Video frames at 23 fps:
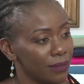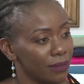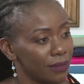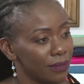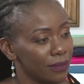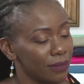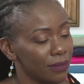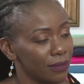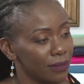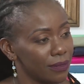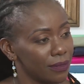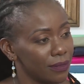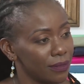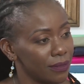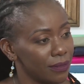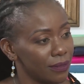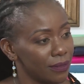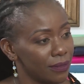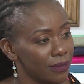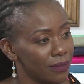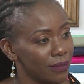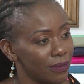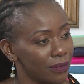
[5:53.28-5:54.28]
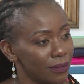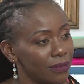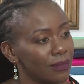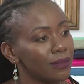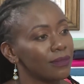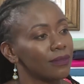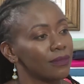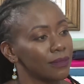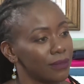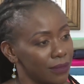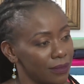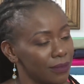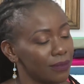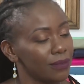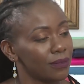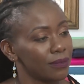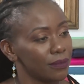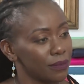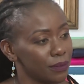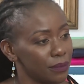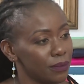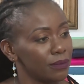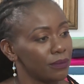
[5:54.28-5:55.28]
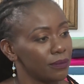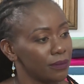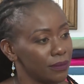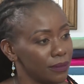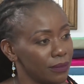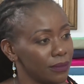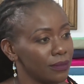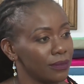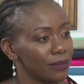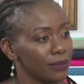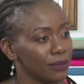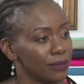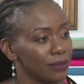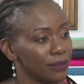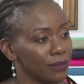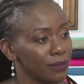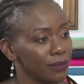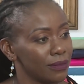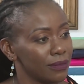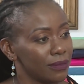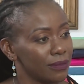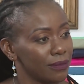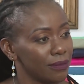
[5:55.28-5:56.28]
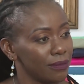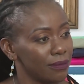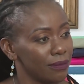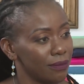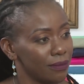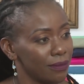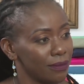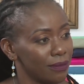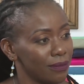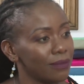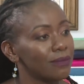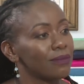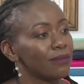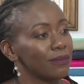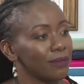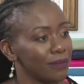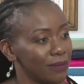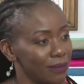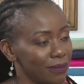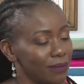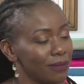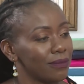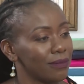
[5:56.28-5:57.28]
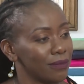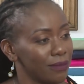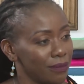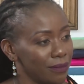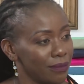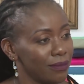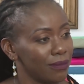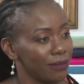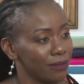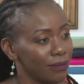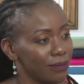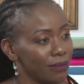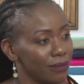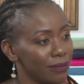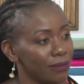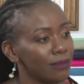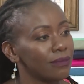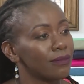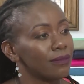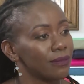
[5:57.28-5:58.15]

we say there are different ranges and different children move through these developmental milestones